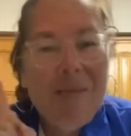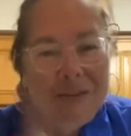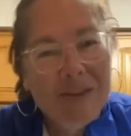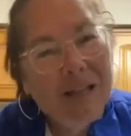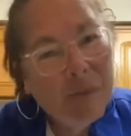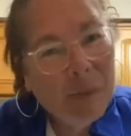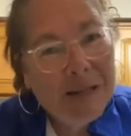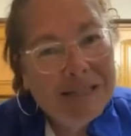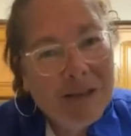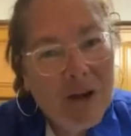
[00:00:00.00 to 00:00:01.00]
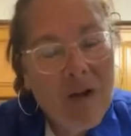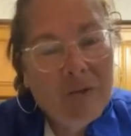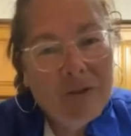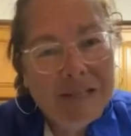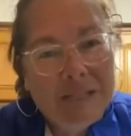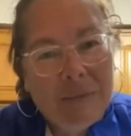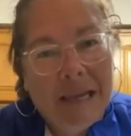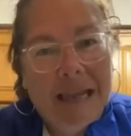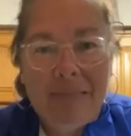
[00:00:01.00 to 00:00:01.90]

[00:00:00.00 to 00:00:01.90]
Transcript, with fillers: So that's what we're gonna start off for this week.